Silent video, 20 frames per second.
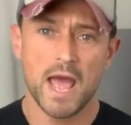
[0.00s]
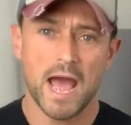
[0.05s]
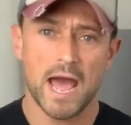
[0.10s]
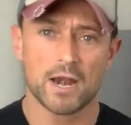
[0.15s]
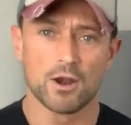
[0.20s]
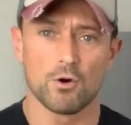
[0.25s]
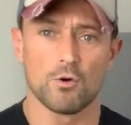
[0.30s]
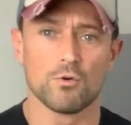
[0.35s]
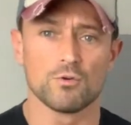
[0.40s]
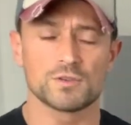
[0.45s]

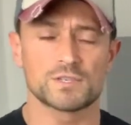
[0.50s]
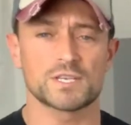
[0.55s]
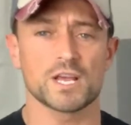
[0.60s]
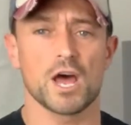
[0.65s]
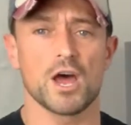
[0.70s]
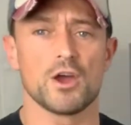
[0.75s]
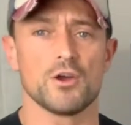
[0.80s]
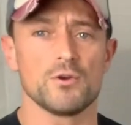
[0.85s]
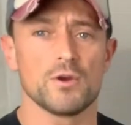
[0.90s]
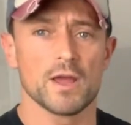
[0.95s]
and
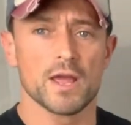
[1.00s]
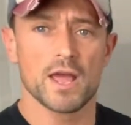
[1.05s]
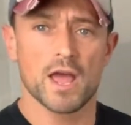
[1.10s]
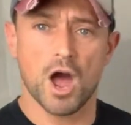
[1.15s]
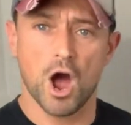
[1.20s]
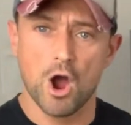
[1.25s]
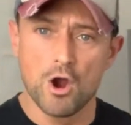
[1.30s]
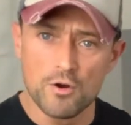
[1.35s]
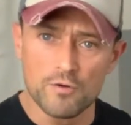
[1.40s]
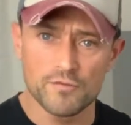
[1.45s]
also
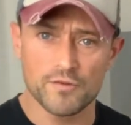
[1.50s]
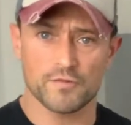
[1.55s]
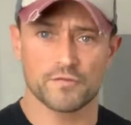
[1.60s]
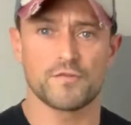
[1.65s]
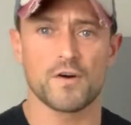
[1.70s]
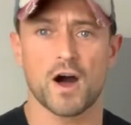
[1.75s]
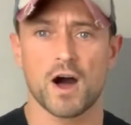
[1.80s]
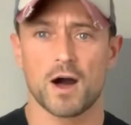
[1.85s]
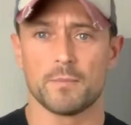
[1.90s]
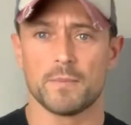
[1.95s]
over
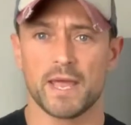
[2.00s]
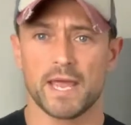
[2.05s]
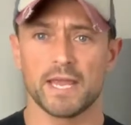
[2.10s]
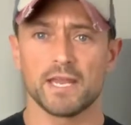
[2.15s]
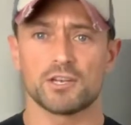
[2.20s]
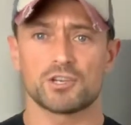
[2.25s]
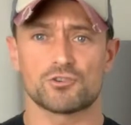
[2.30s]
farming,